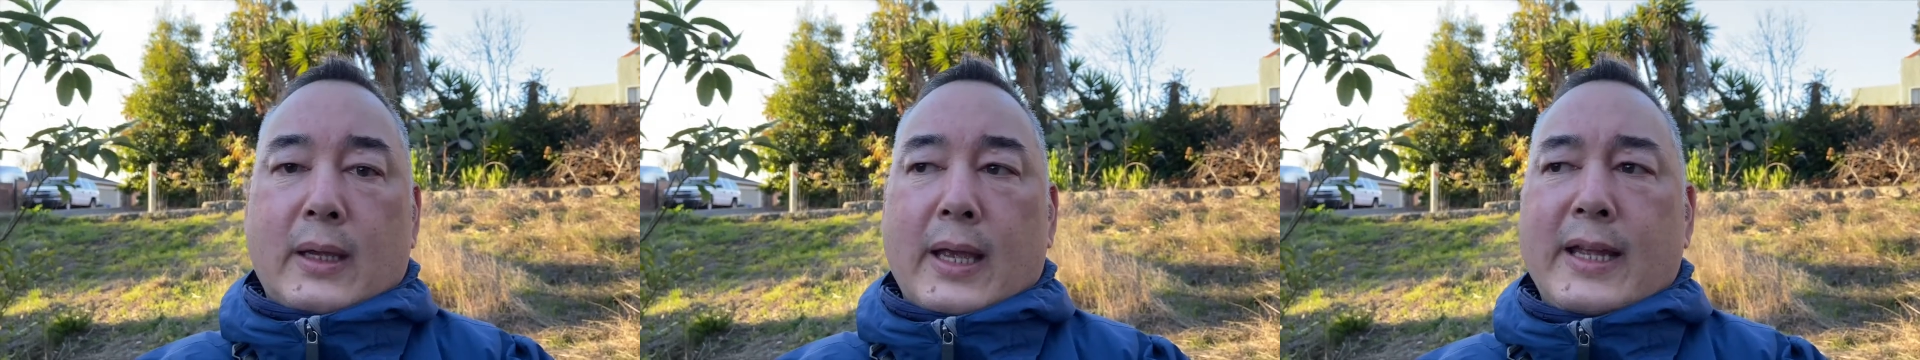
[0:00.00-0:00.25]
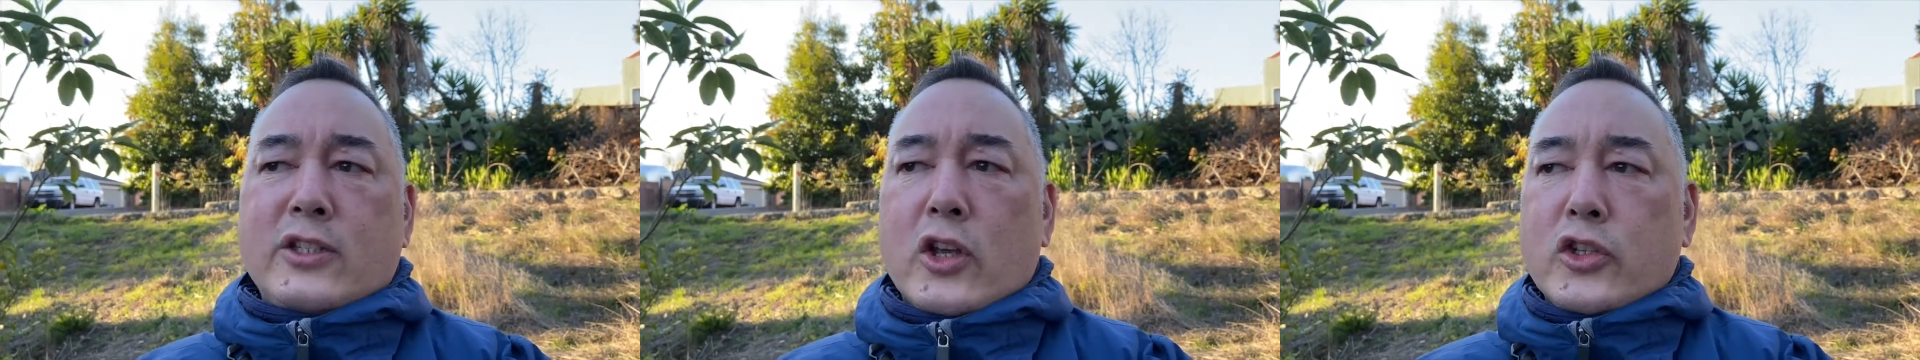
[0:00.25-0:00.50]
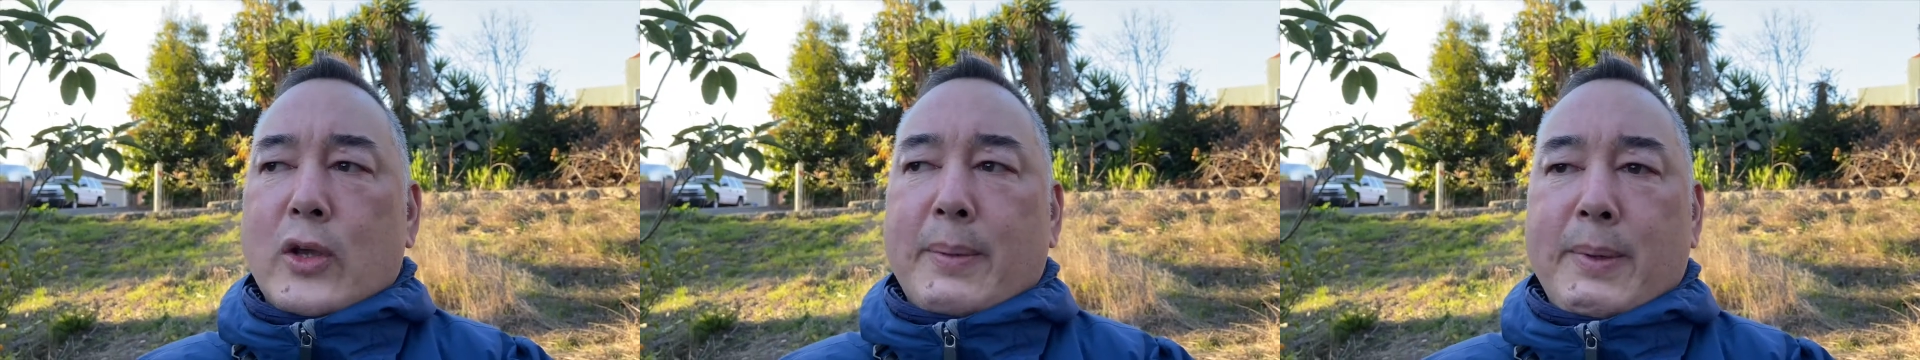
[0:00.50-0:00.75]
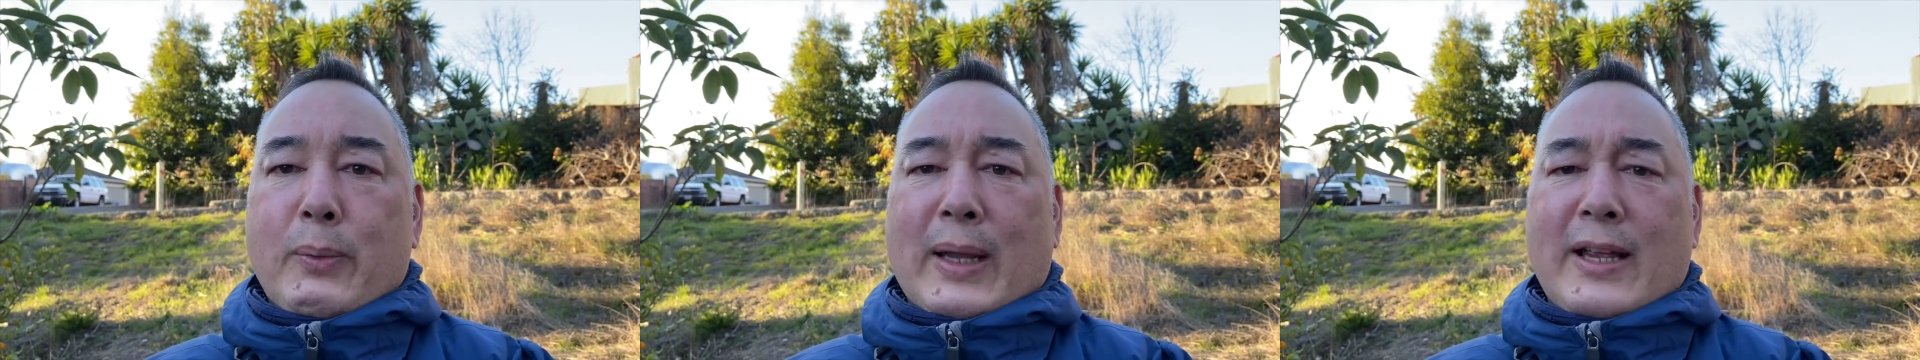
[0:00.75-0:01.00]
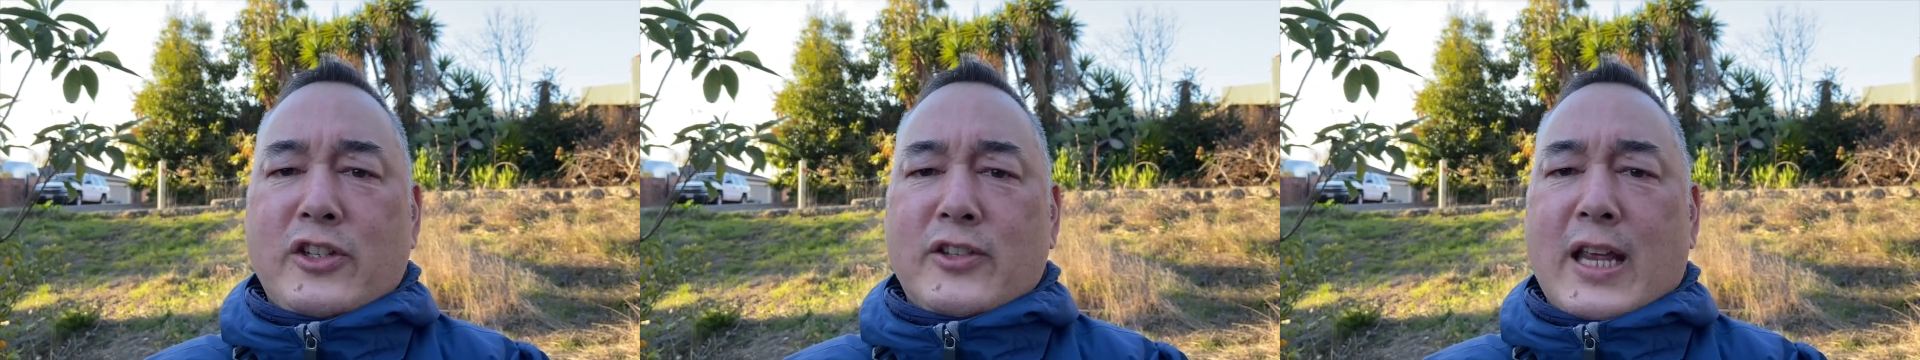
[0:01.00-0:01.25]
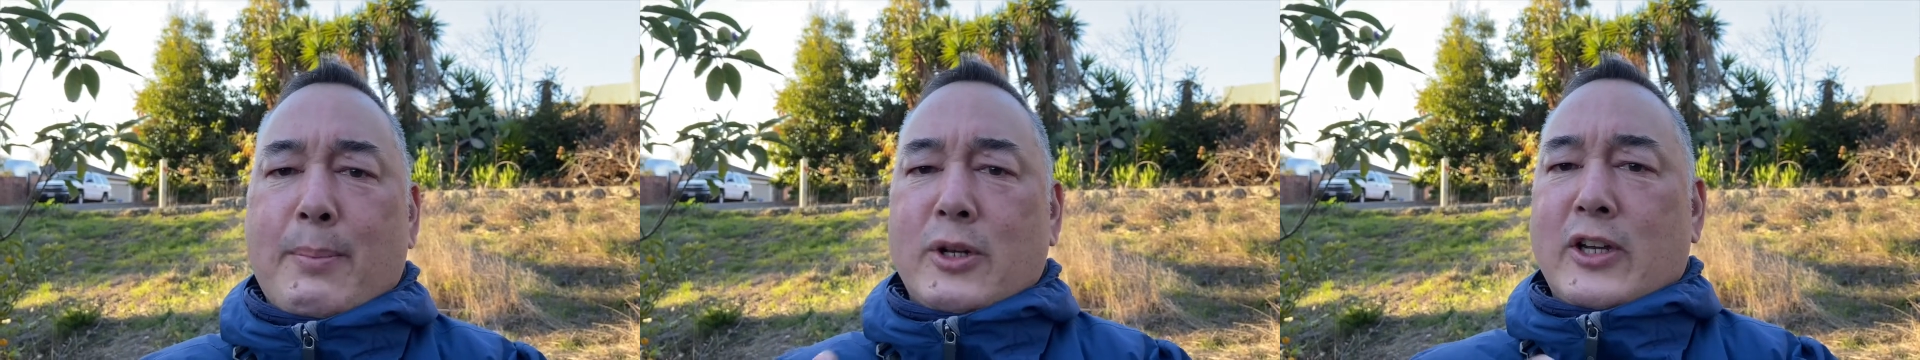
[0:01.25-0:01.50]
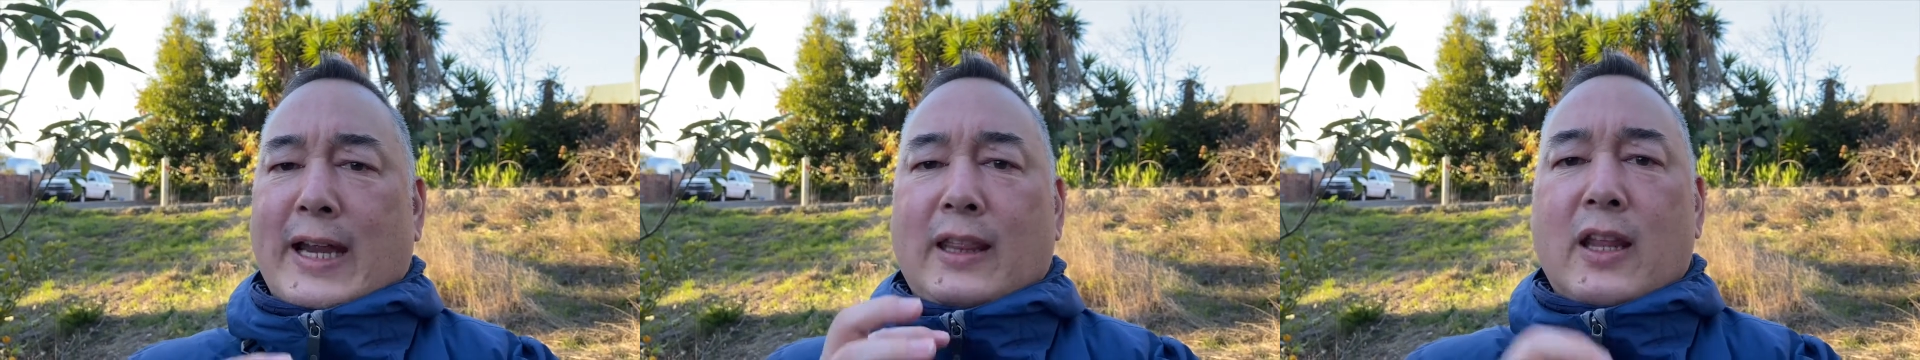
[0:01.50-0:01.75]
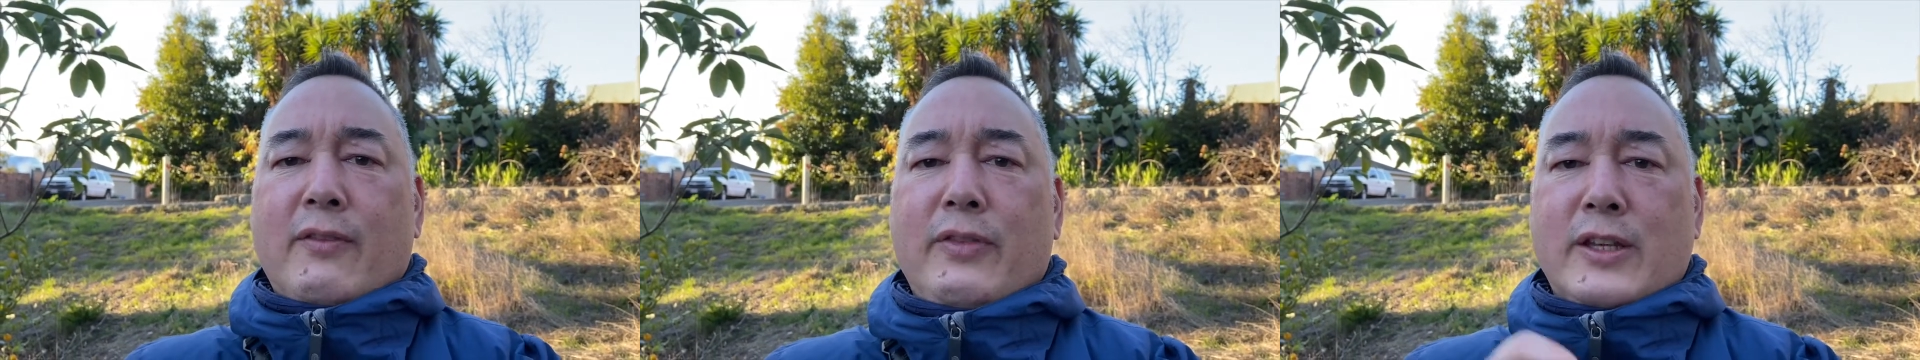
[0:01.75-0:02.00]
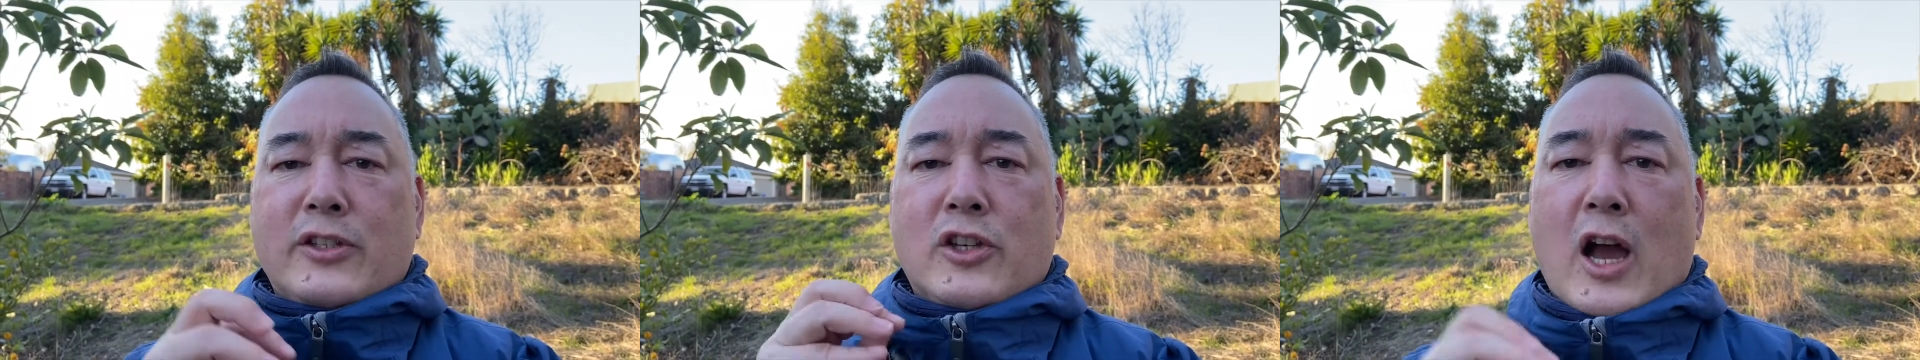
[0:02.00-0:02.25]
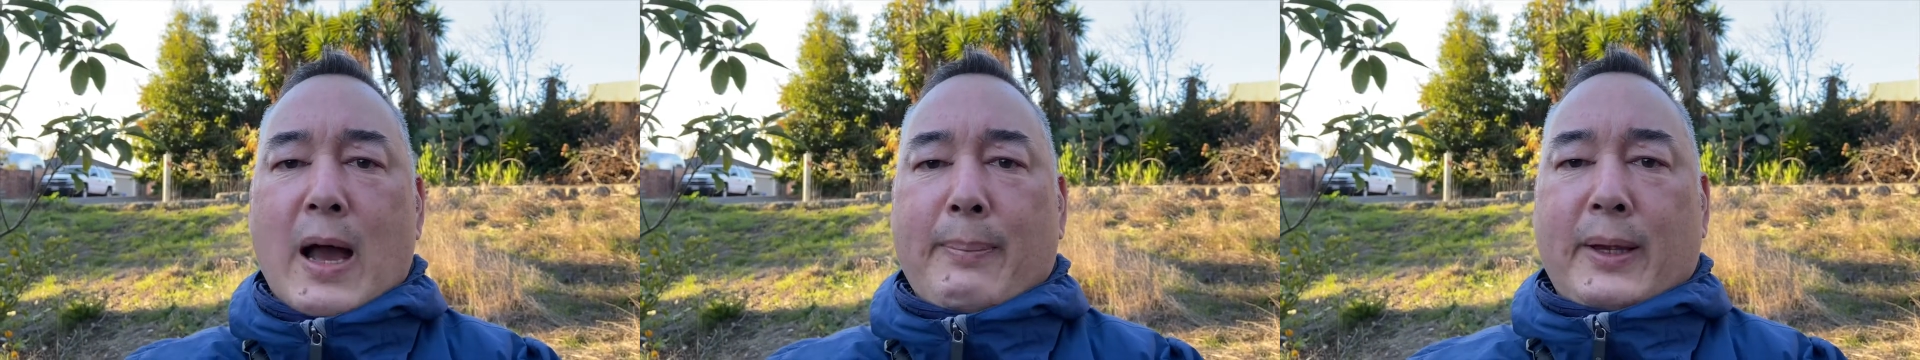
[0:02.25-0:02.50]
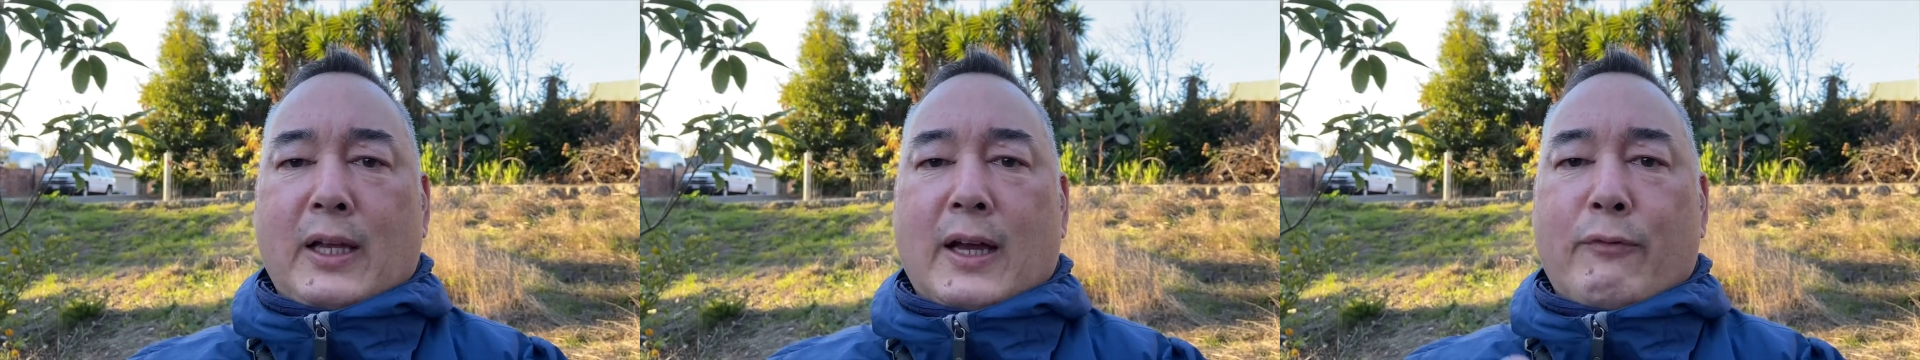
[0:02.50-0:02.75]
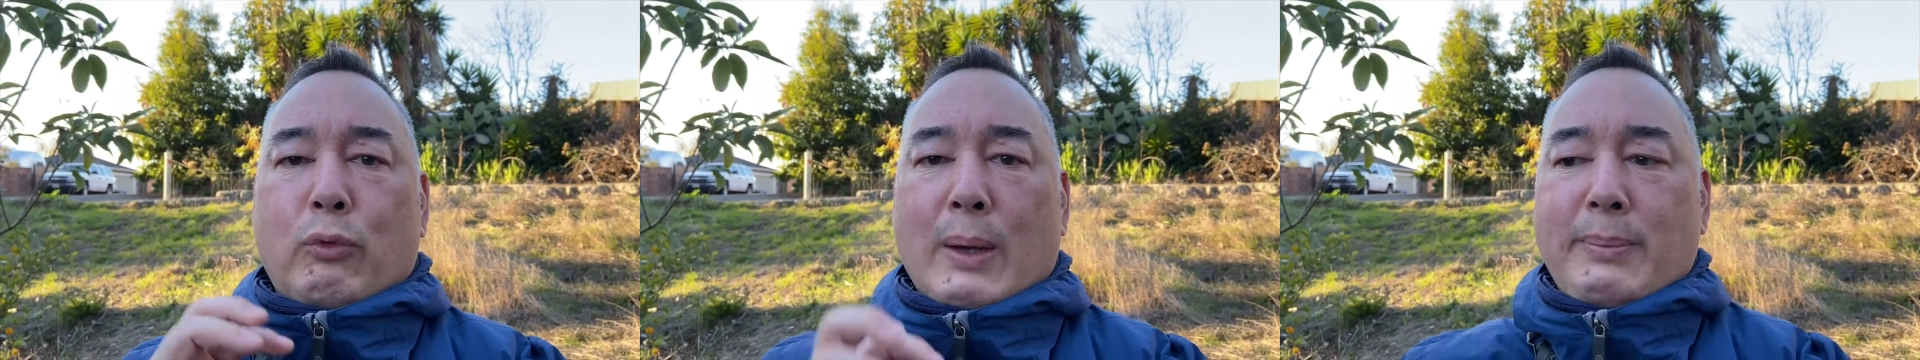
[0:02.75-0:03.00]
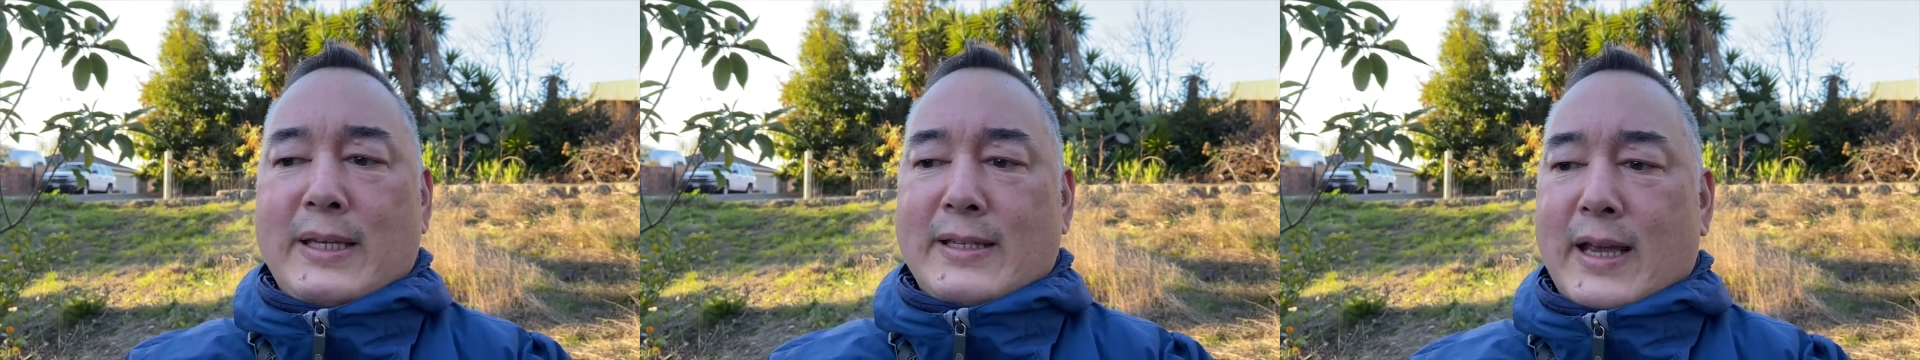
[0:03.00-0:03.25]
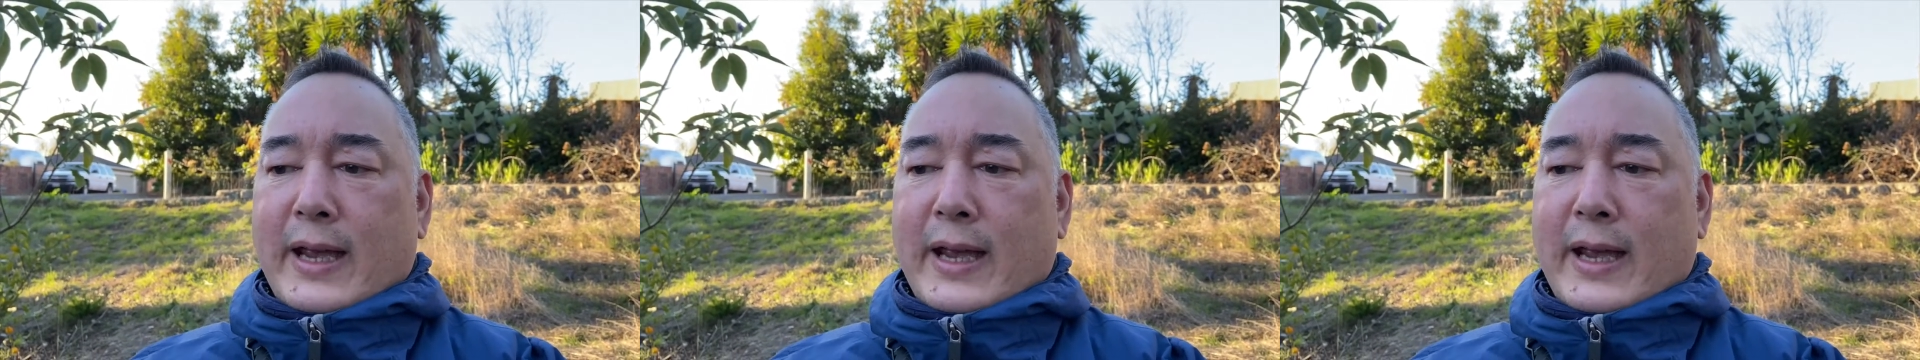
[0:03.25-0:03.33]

It's also helped me realize just how much I love this topic of web design,